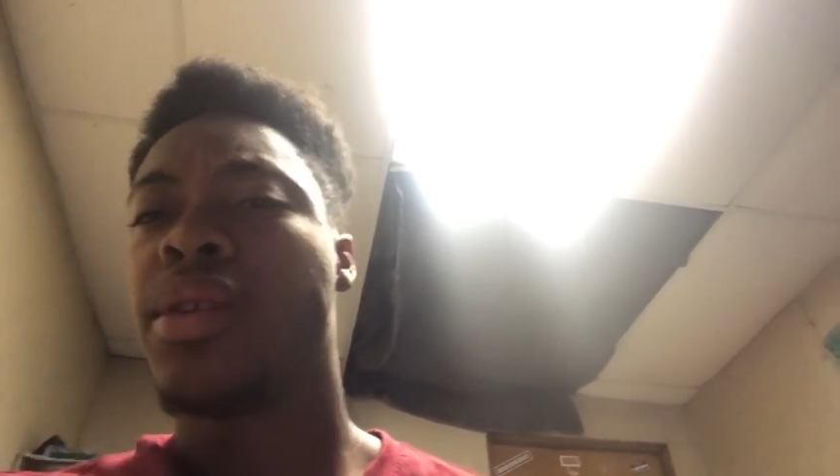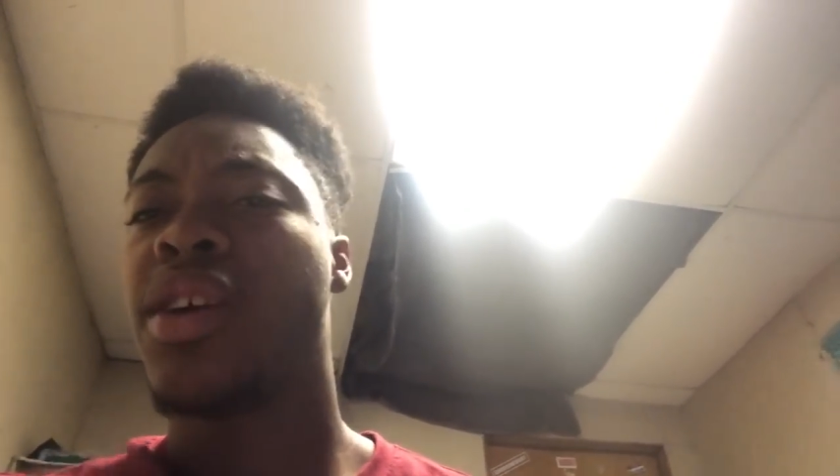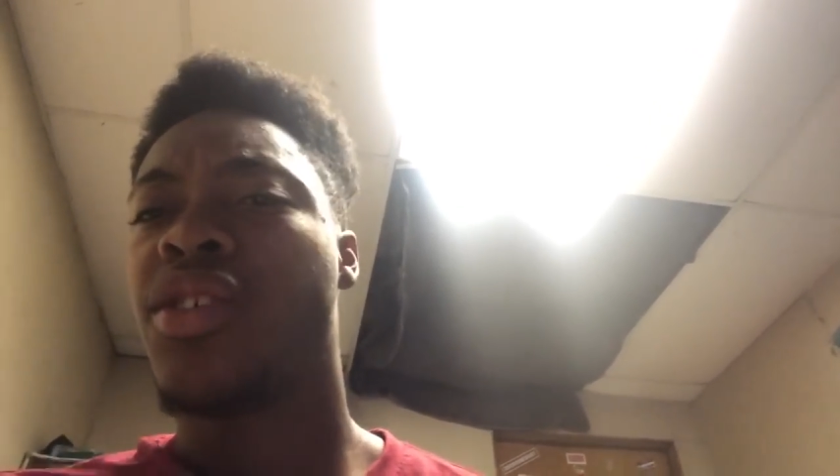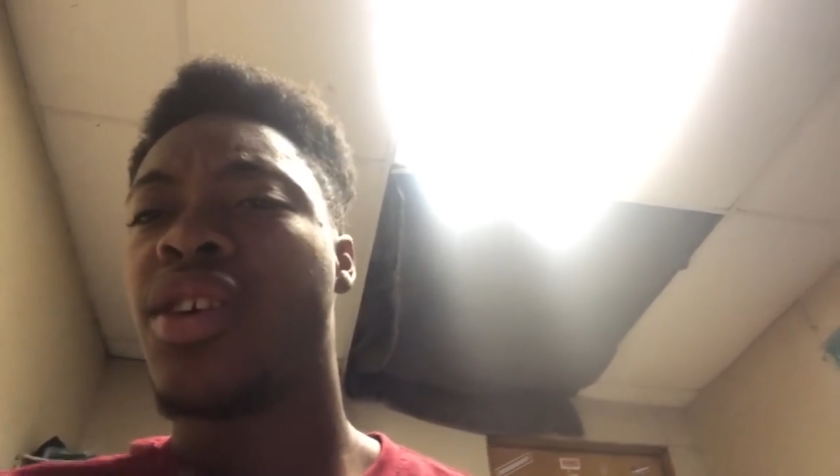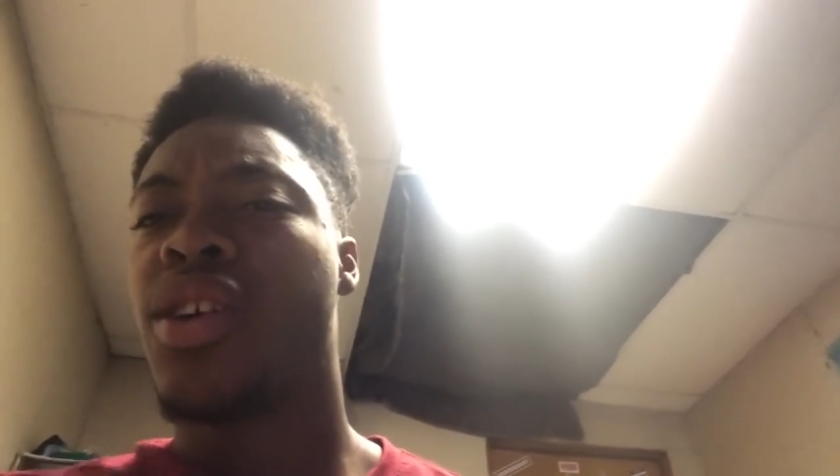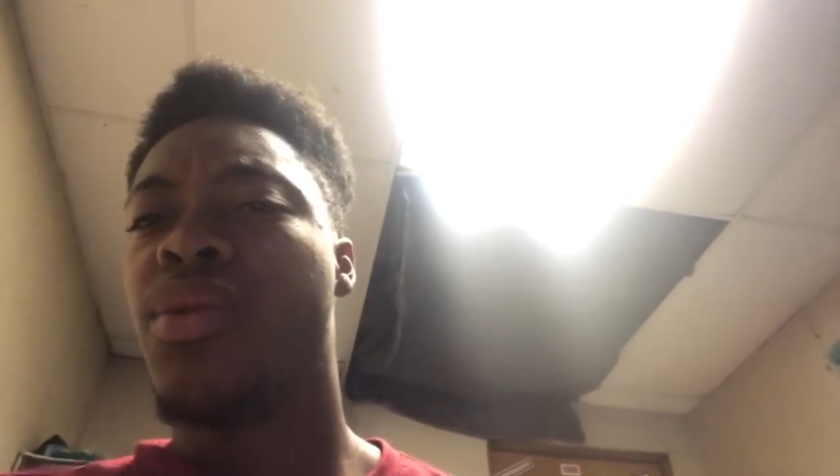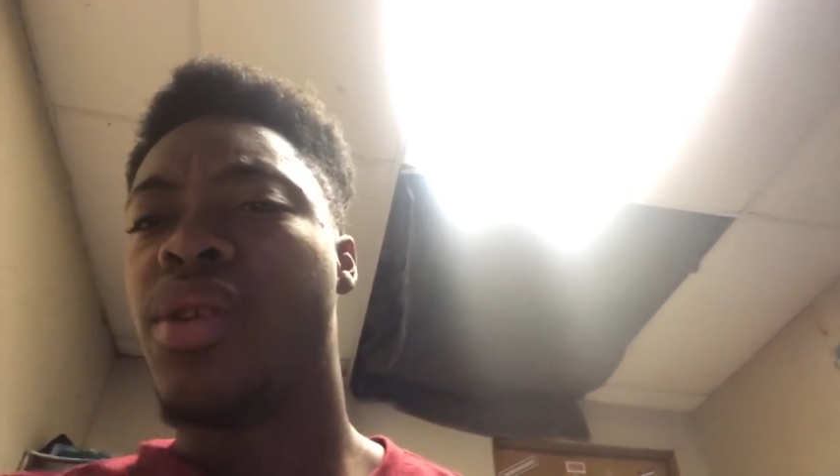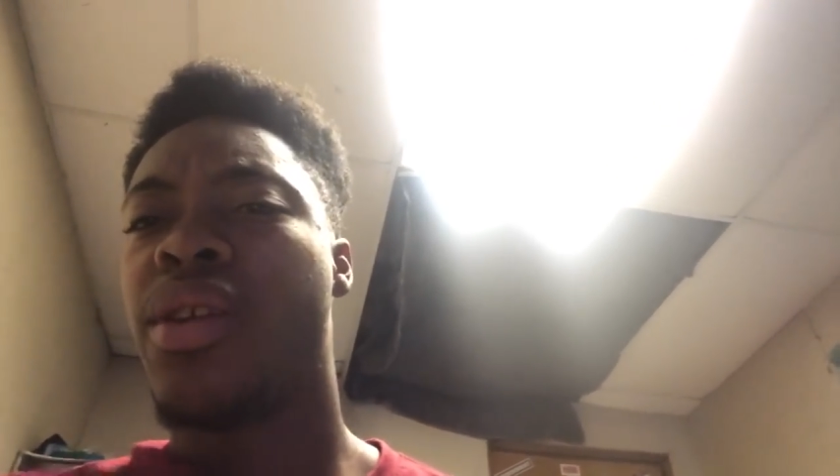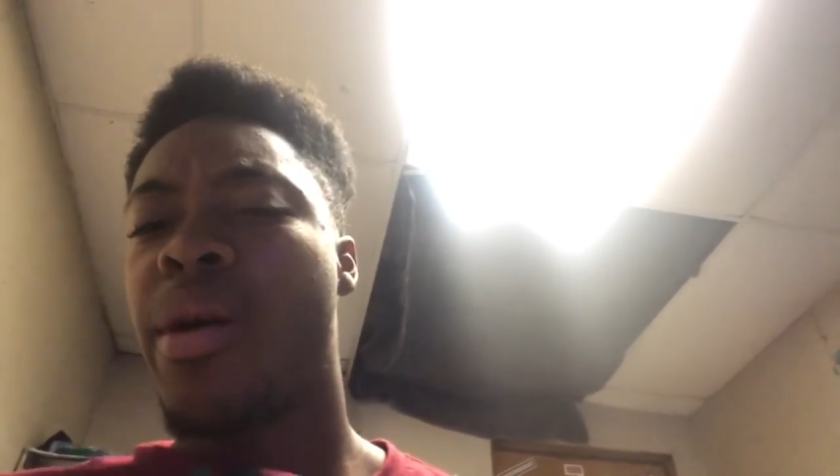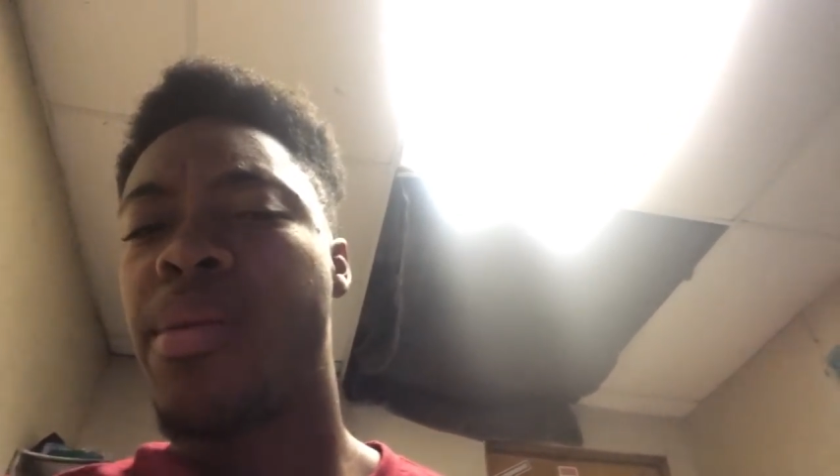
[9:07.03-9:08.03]
That's a good
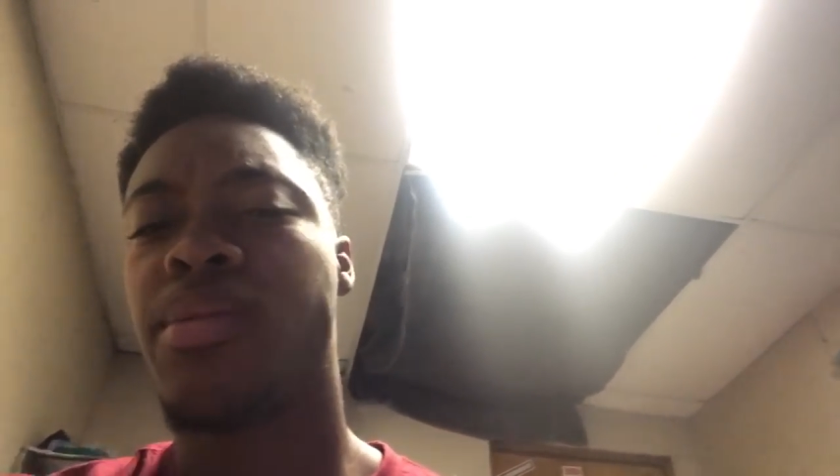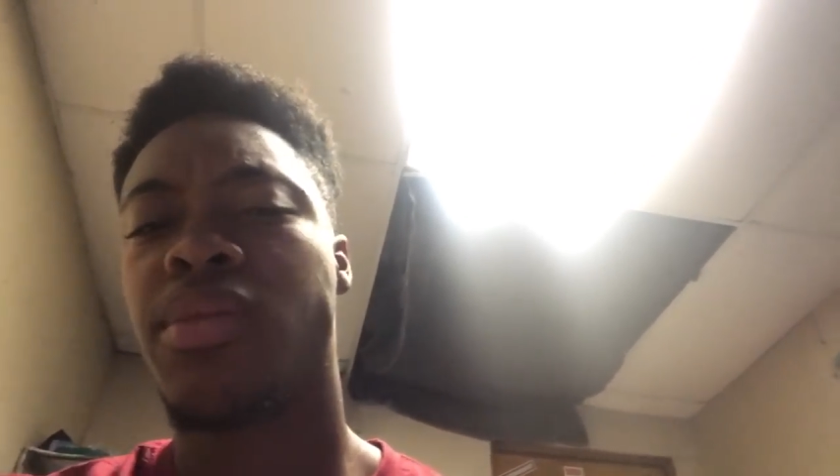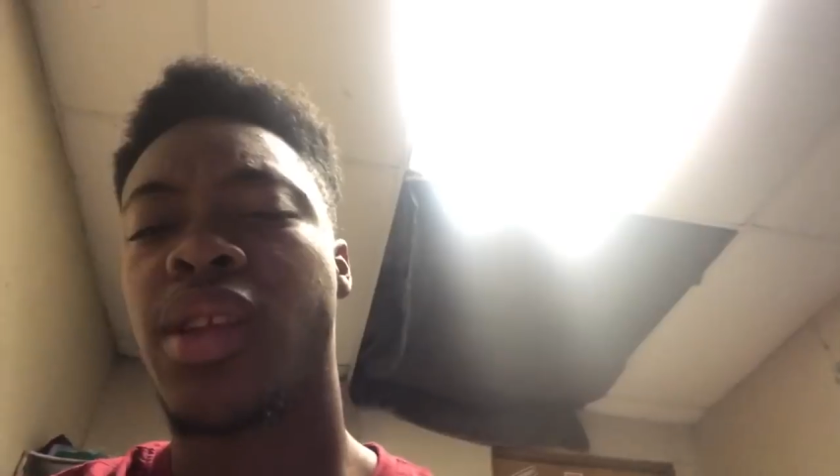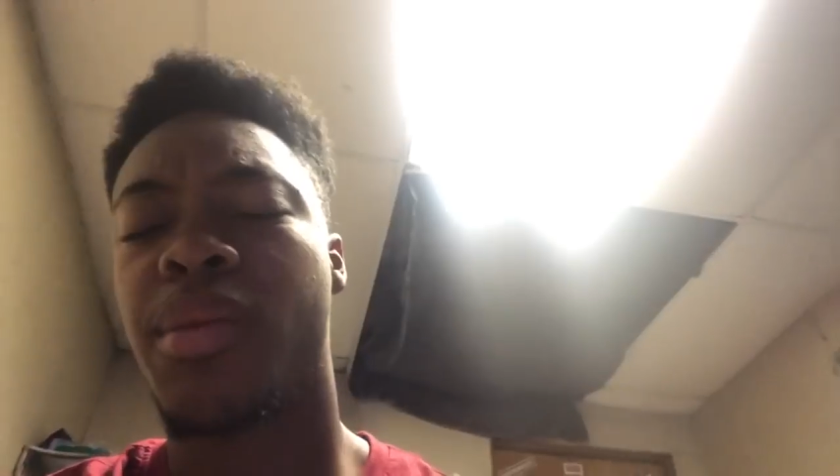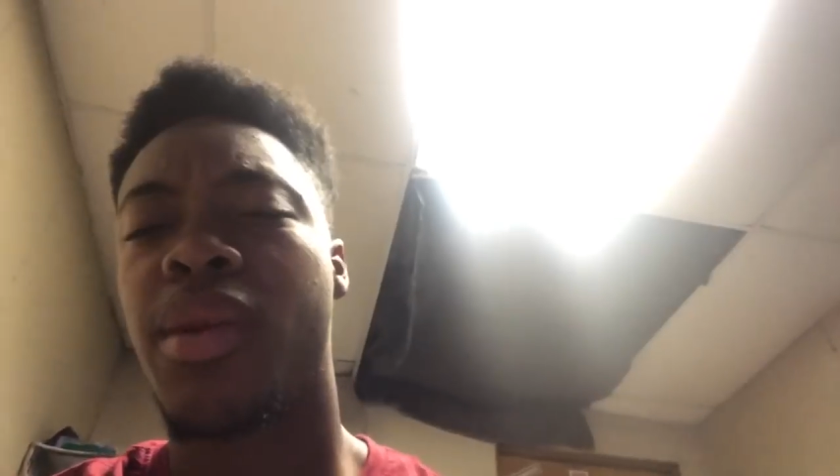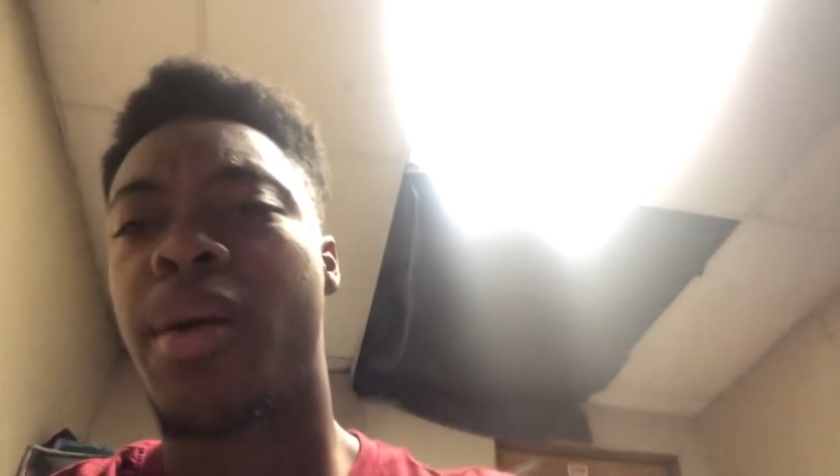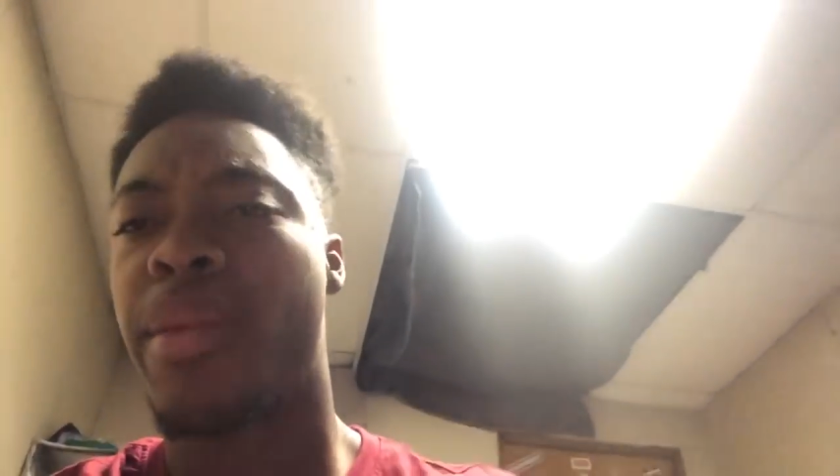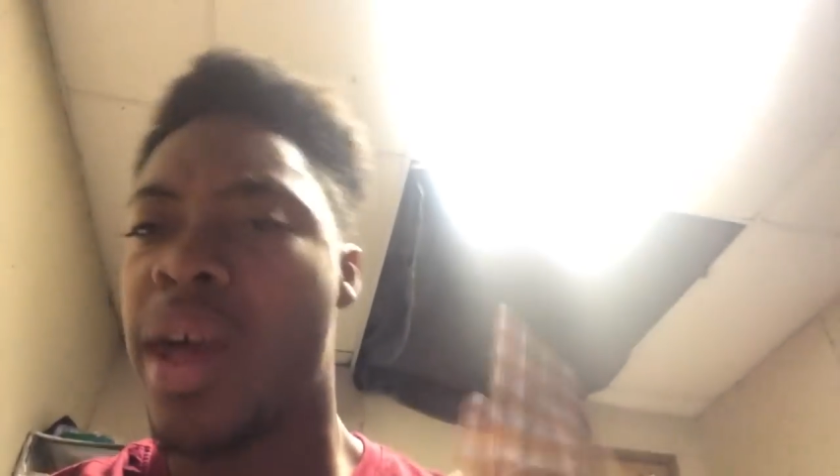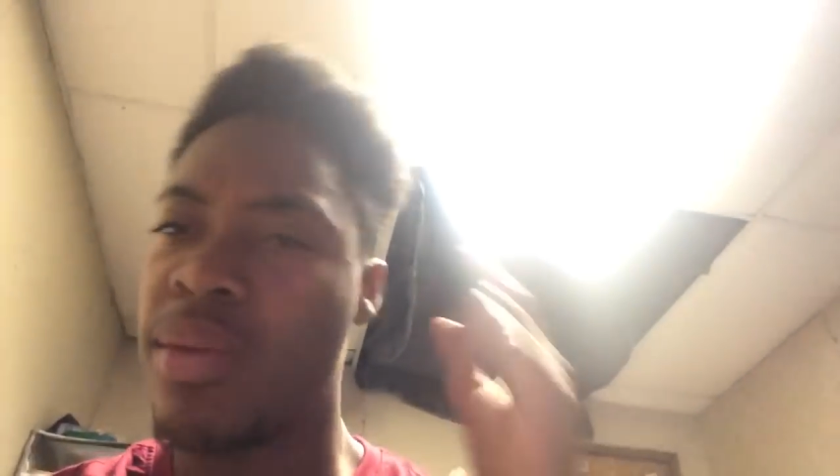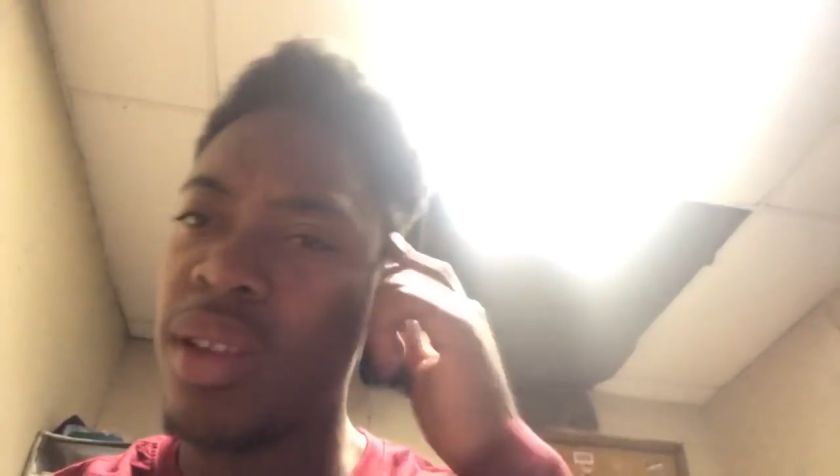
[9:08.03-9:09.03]
one. I'm
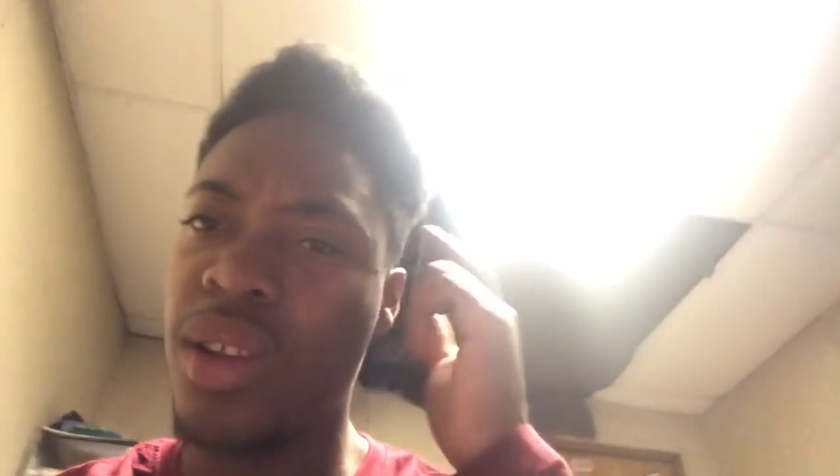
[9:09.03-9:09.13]
gonna have